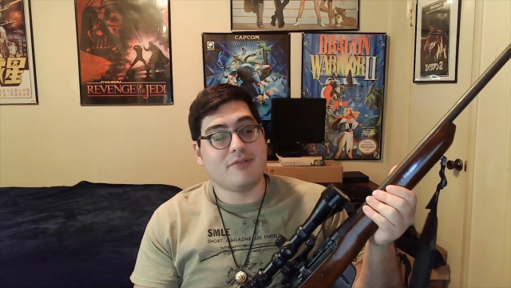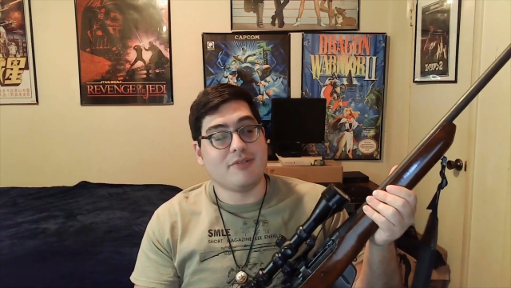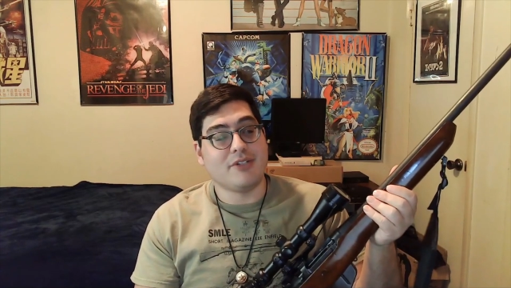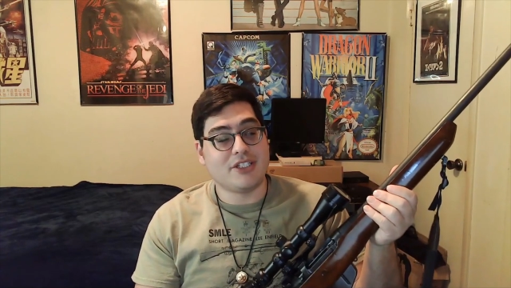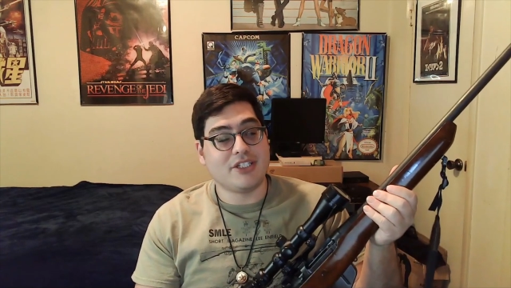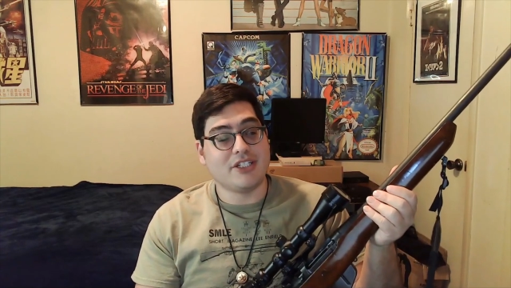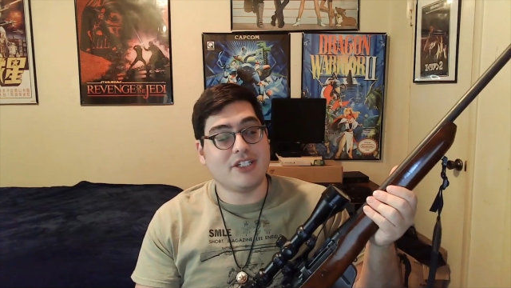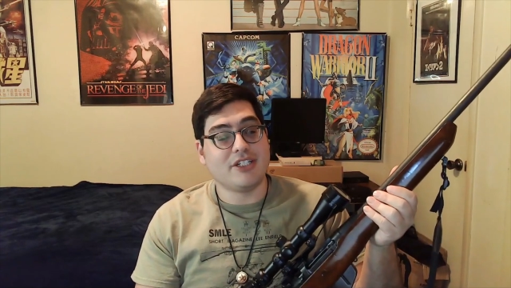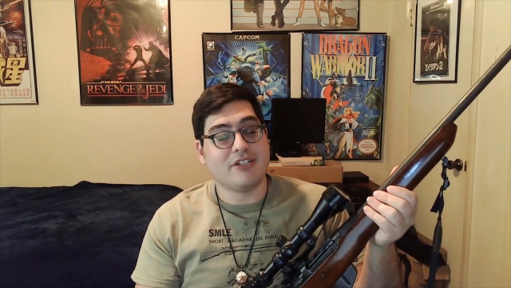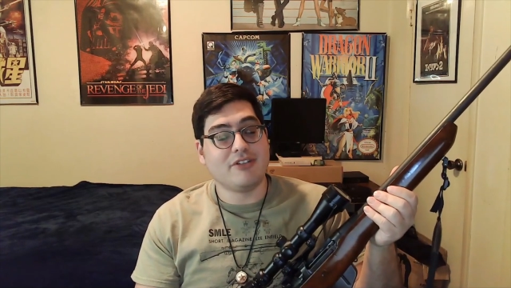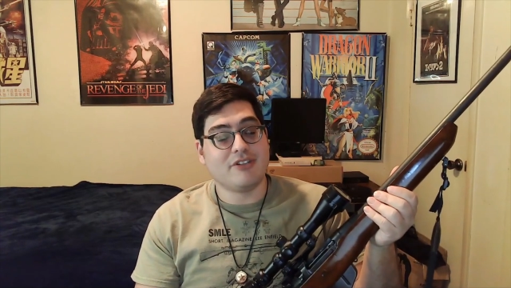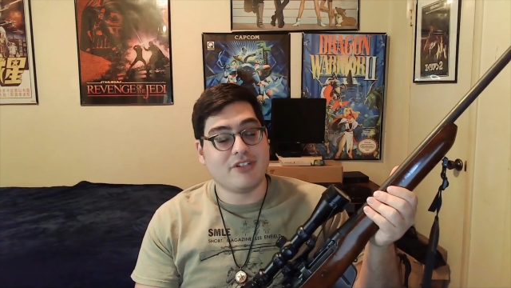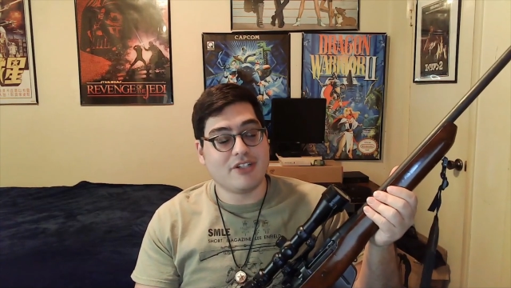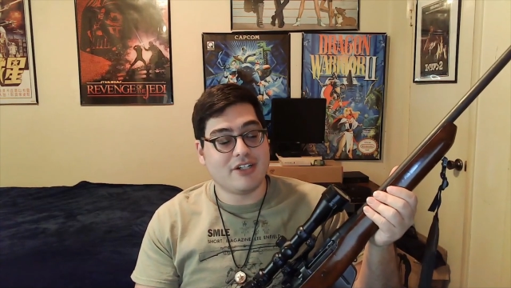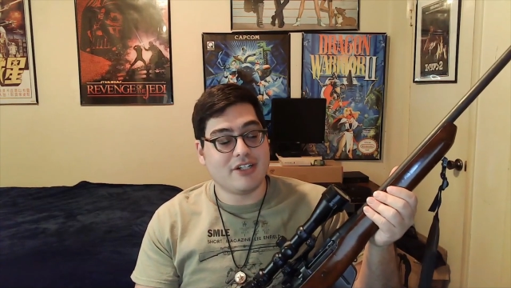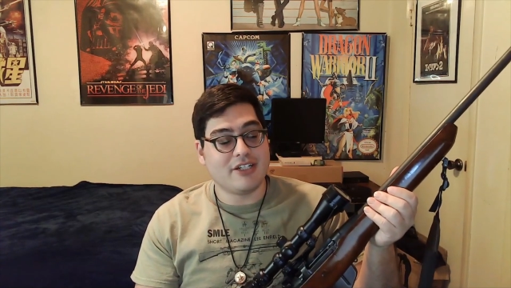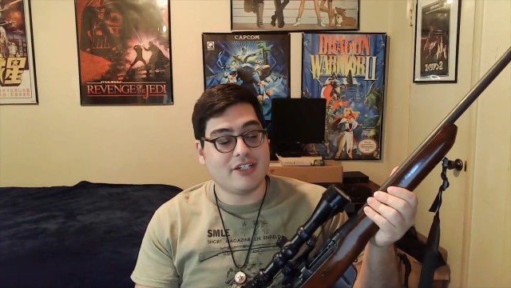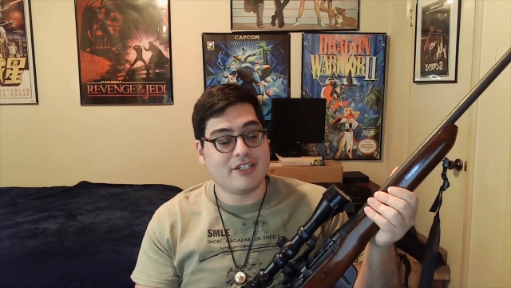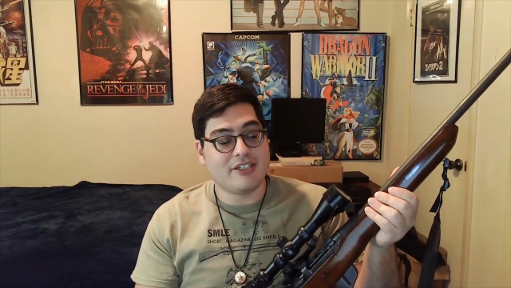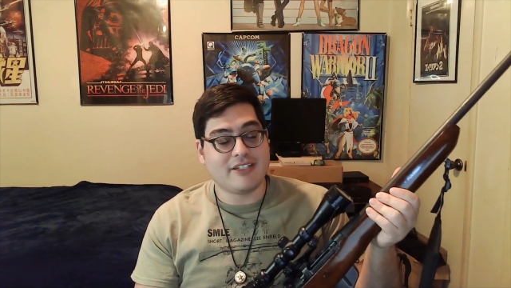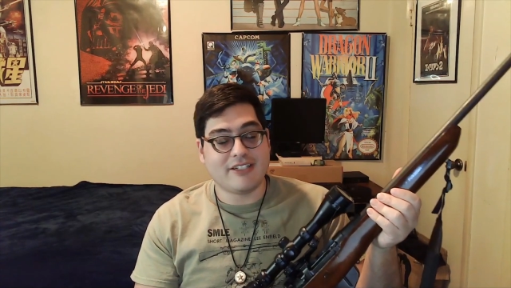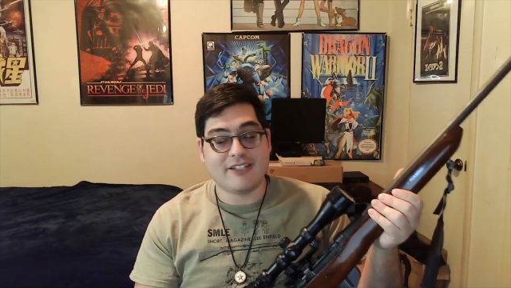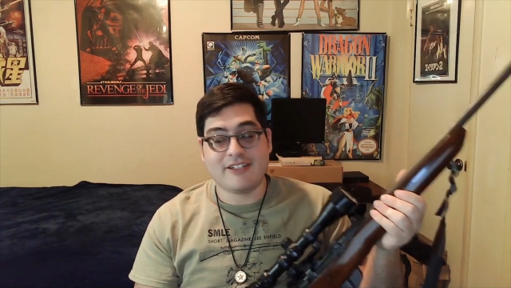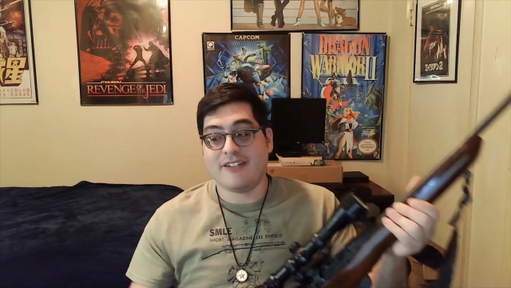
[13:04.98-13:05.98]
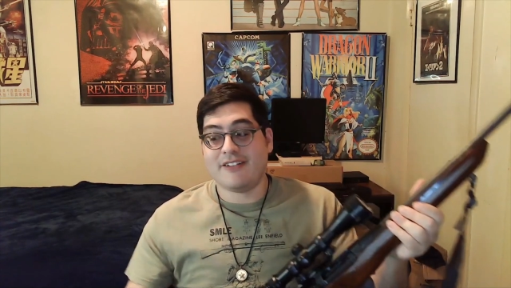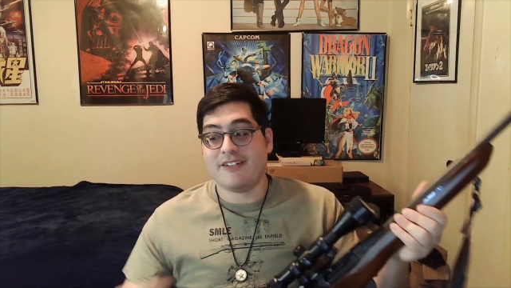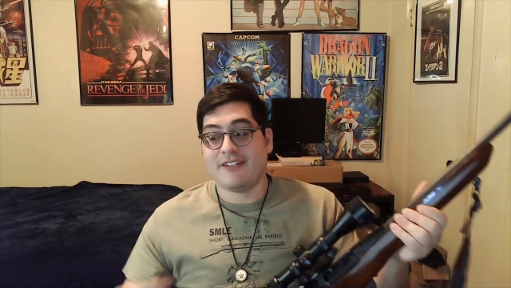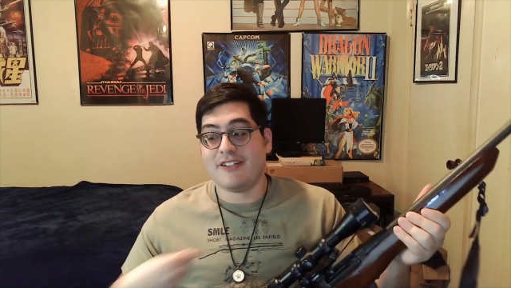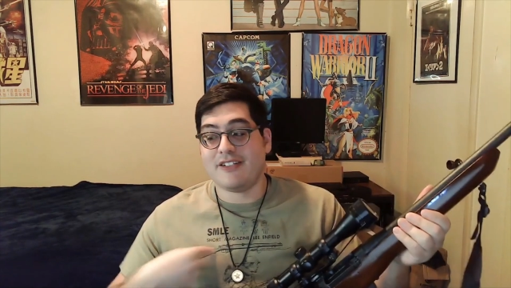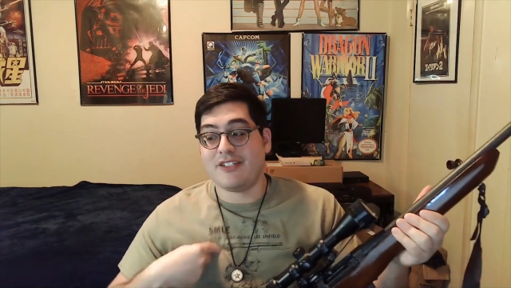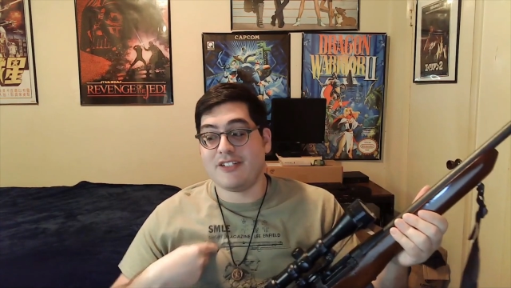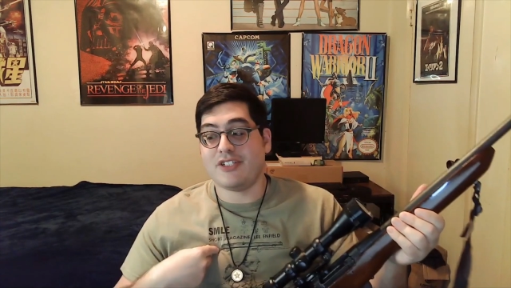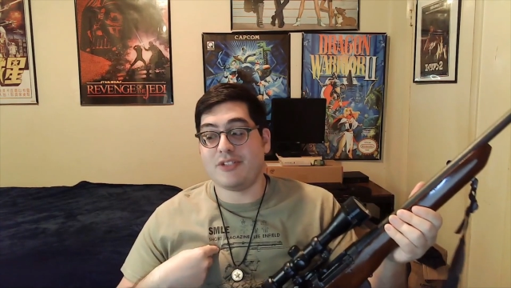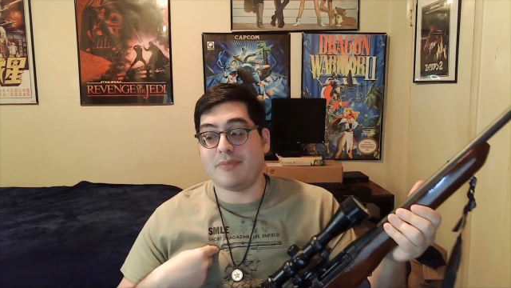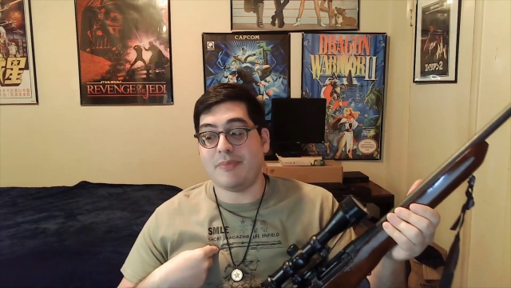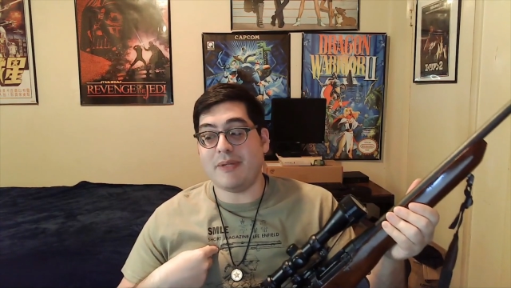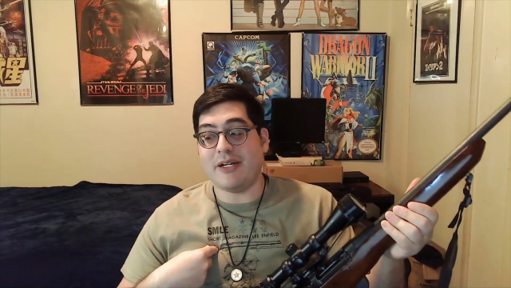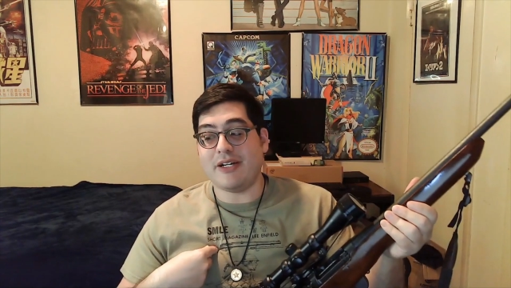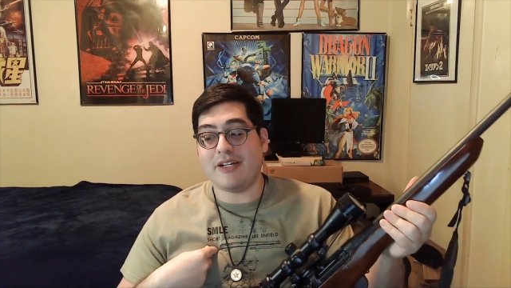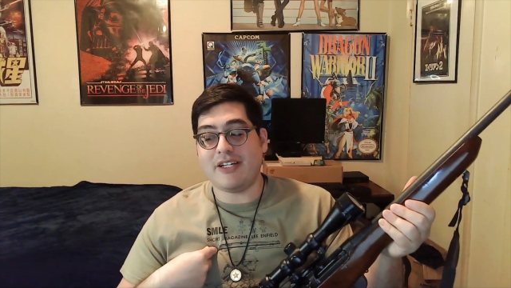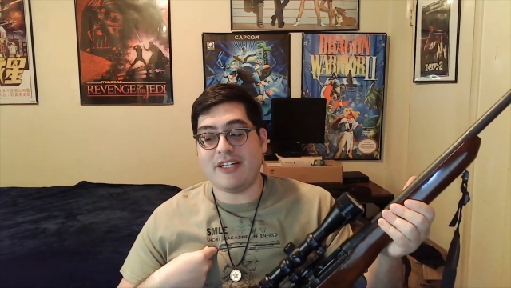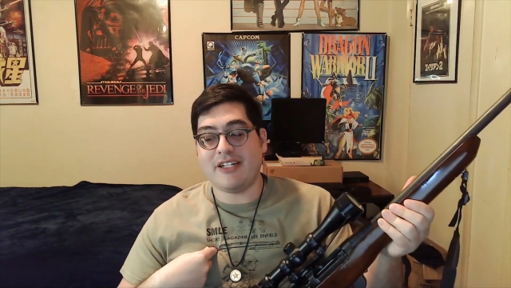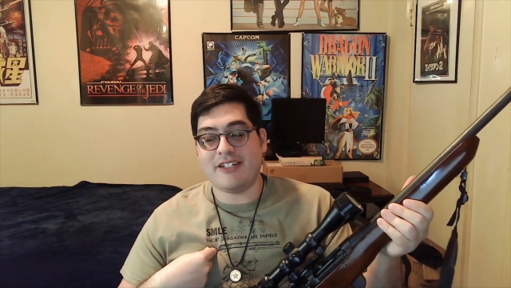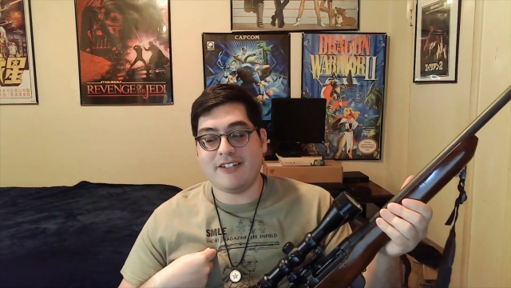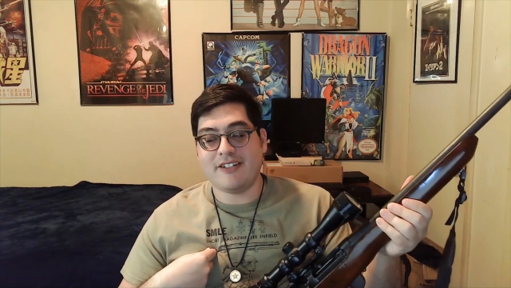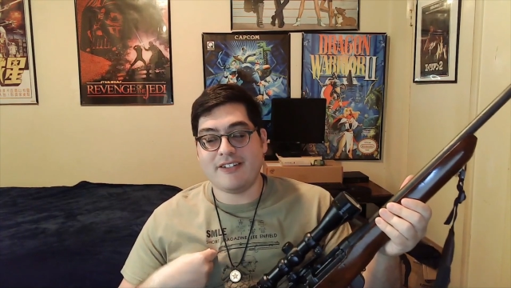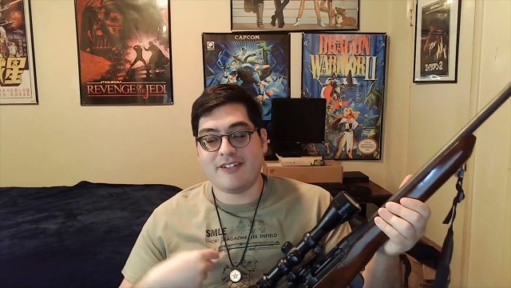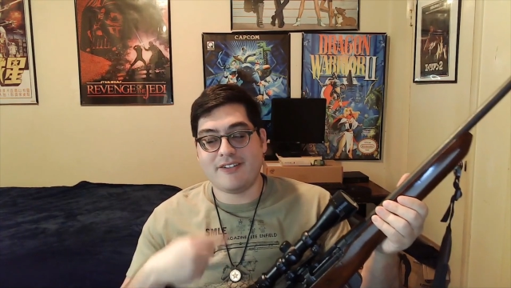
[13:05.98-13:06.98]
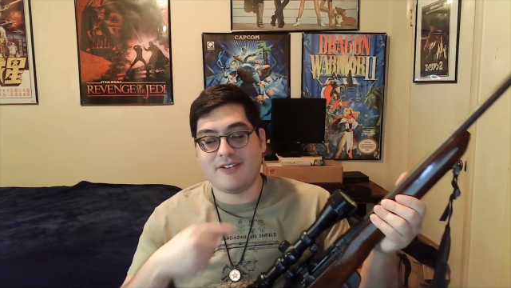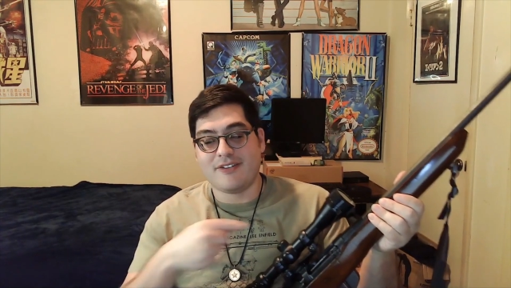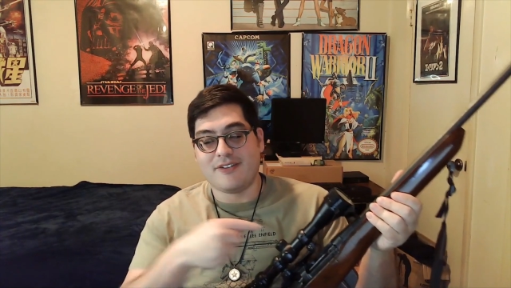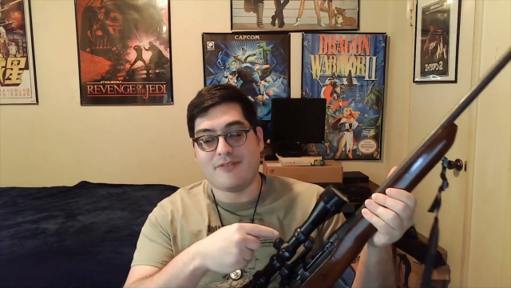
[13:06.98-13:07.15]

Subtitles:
wishing you good, smelly,